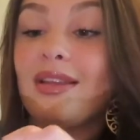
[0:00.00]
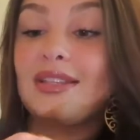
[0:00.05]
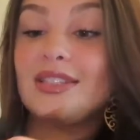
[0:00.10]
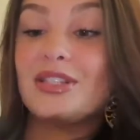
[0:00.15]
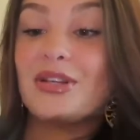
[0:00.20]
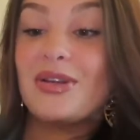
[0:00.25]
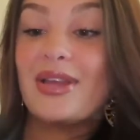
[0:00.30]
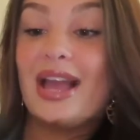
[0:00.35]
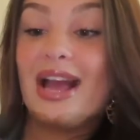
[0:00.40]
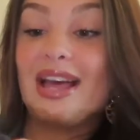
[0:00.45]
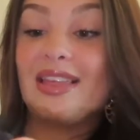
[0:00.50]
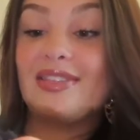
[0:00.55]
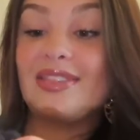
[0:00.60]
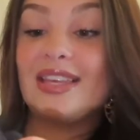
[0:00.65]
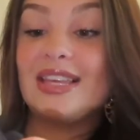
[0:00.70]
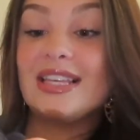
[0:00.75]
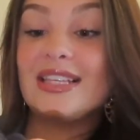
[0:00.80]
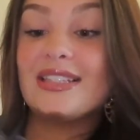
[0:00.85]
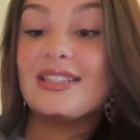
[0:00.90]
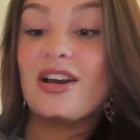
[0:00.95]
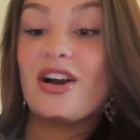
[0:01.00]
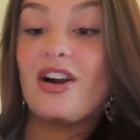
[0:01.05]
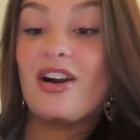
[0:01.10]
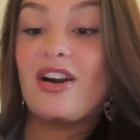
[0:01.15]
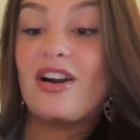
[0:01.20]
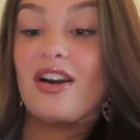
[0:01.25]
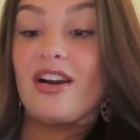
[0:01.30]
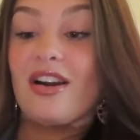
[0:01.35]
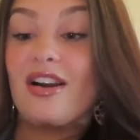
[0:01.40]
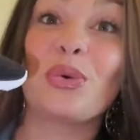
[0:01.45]
yeah, these
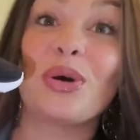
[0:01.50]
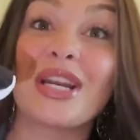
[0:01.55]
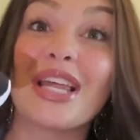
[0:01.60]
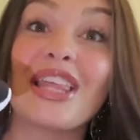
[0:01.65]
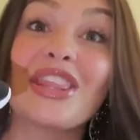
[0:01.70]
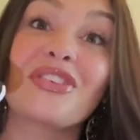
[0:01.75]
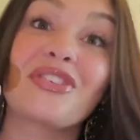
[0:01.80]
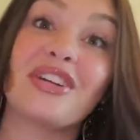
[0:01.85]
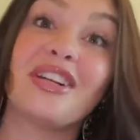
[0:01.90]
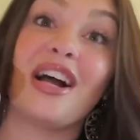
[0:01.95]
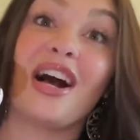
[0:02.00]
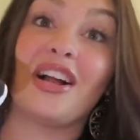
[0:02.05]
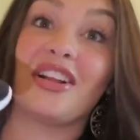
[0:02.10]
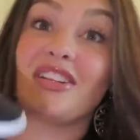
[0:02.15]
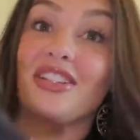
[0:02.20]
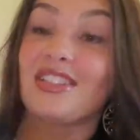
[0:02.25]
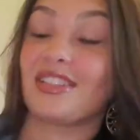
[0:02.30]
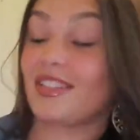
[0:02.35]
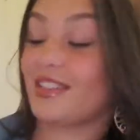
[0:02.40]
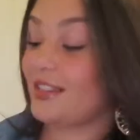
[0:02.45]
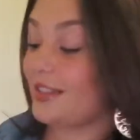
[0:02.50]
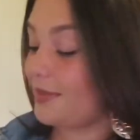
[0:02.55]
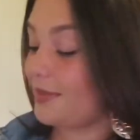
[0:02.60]
are $23.